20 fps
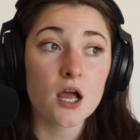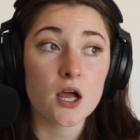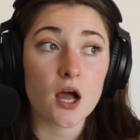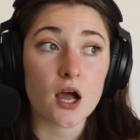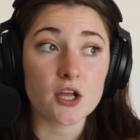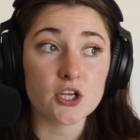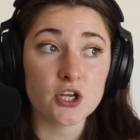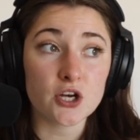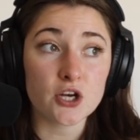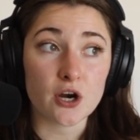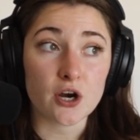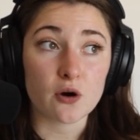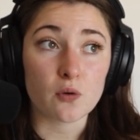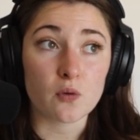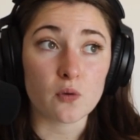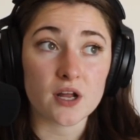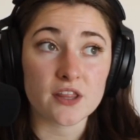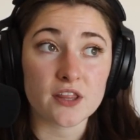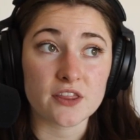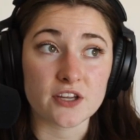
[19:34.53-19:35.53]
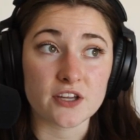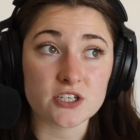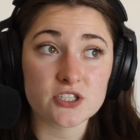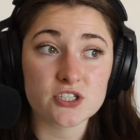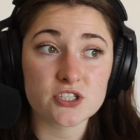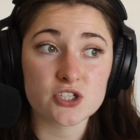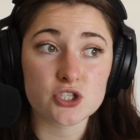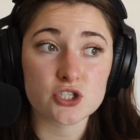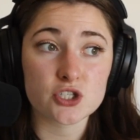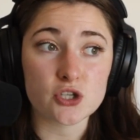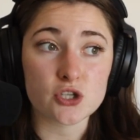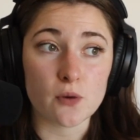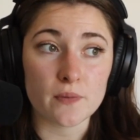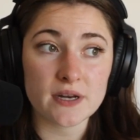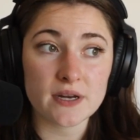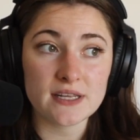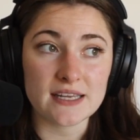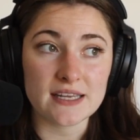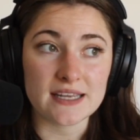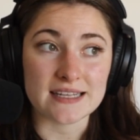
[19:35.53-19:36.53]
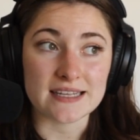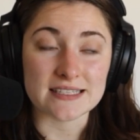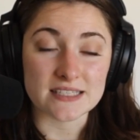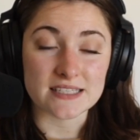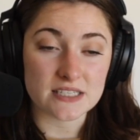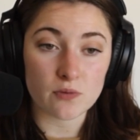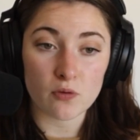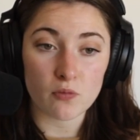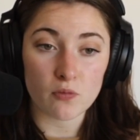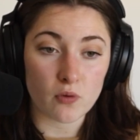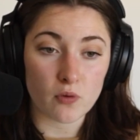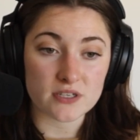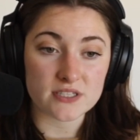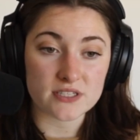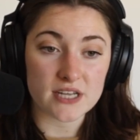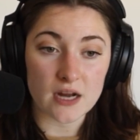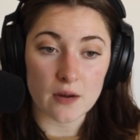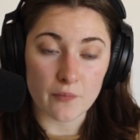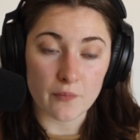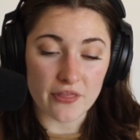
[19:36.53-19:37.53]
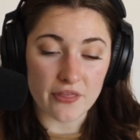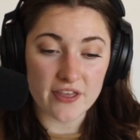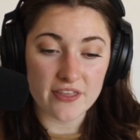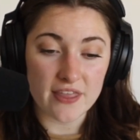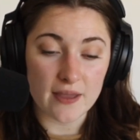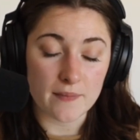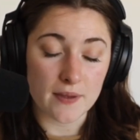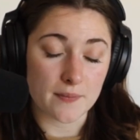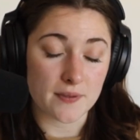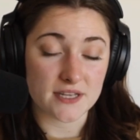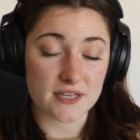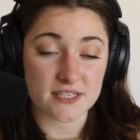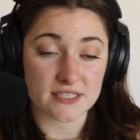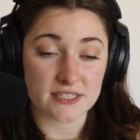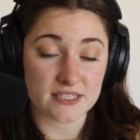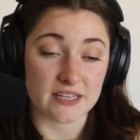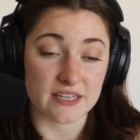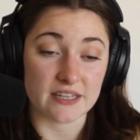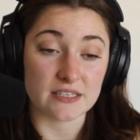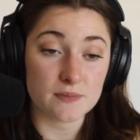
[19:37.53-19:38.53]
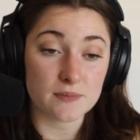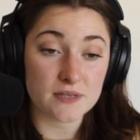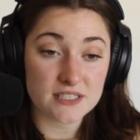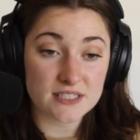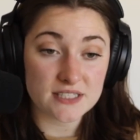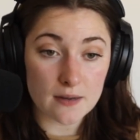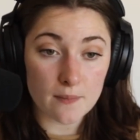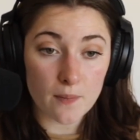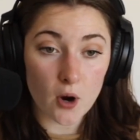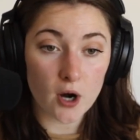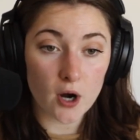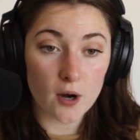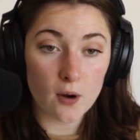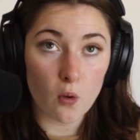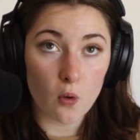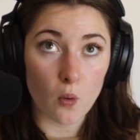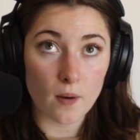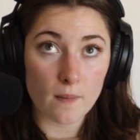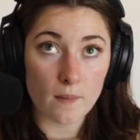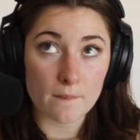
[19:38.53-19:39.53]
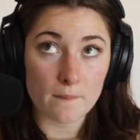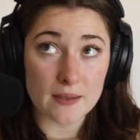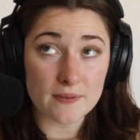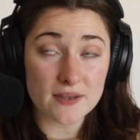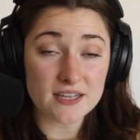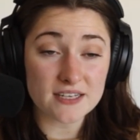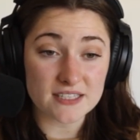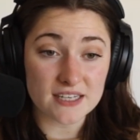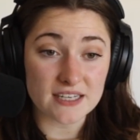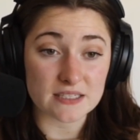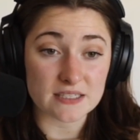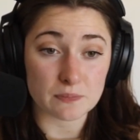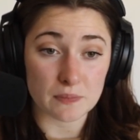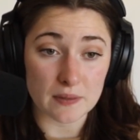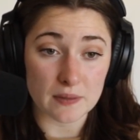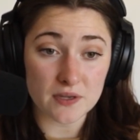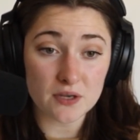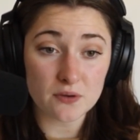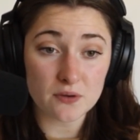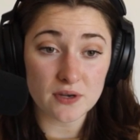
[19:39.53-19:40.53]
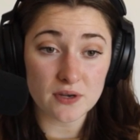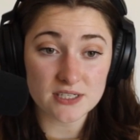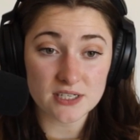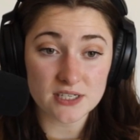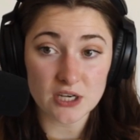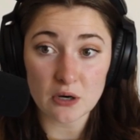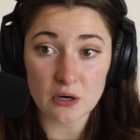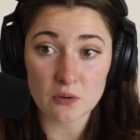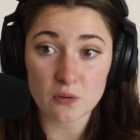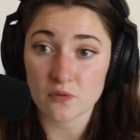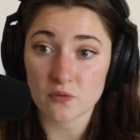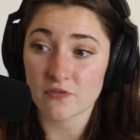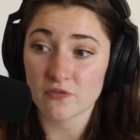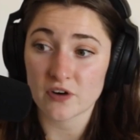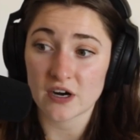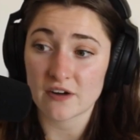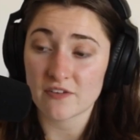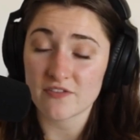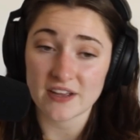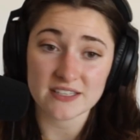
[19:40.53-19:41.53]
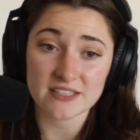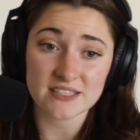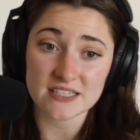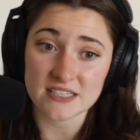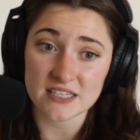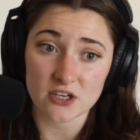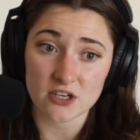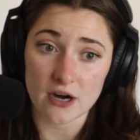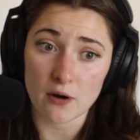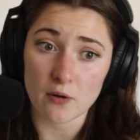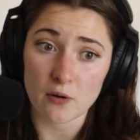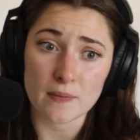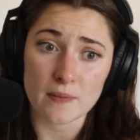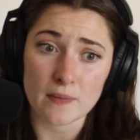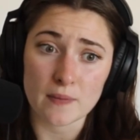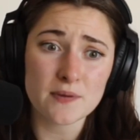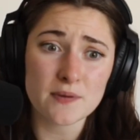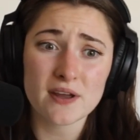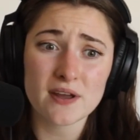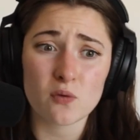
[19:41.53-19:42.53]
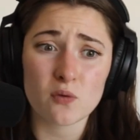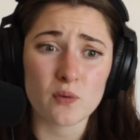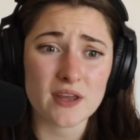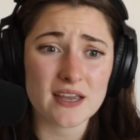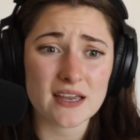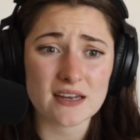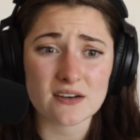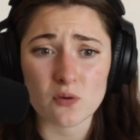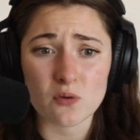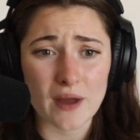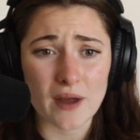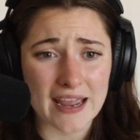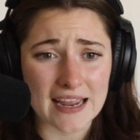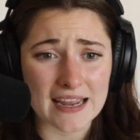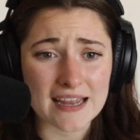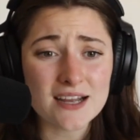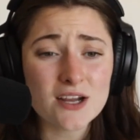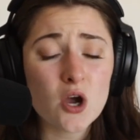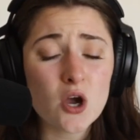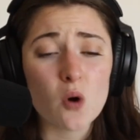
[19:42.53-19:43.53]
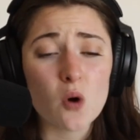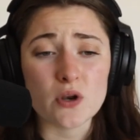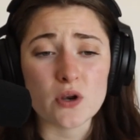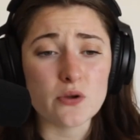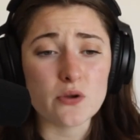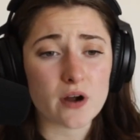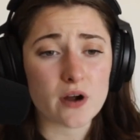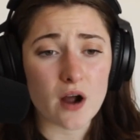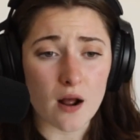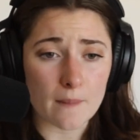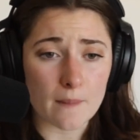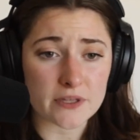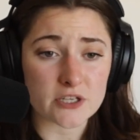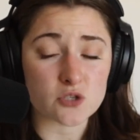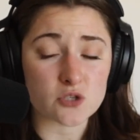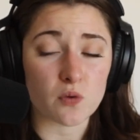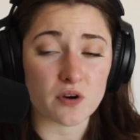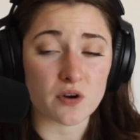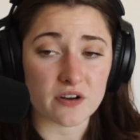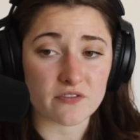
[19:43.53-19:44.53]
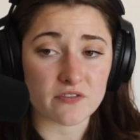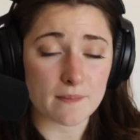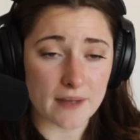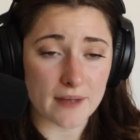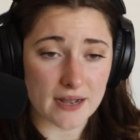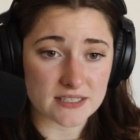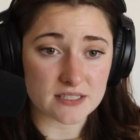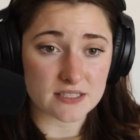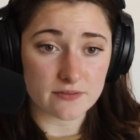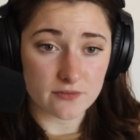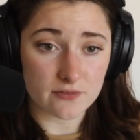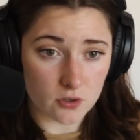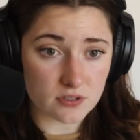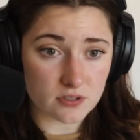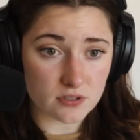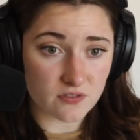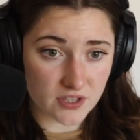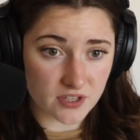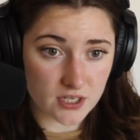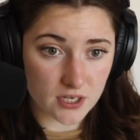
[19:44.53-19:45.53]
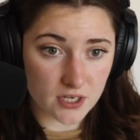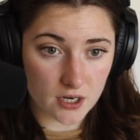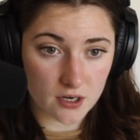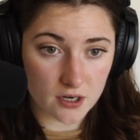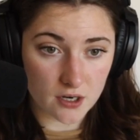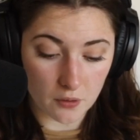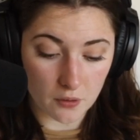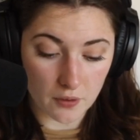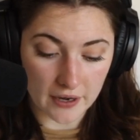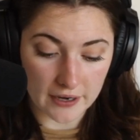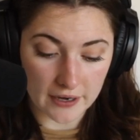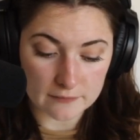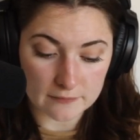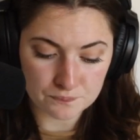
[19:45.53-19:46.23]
You know, there's so many instant rewards that come with it that maybe it doesn't need to be set apart, or maybe it does. Maybe you get to go for a fancy dinner out, or maybe you get a weekend away when you accomplish one of your massive goals for the year. Okay.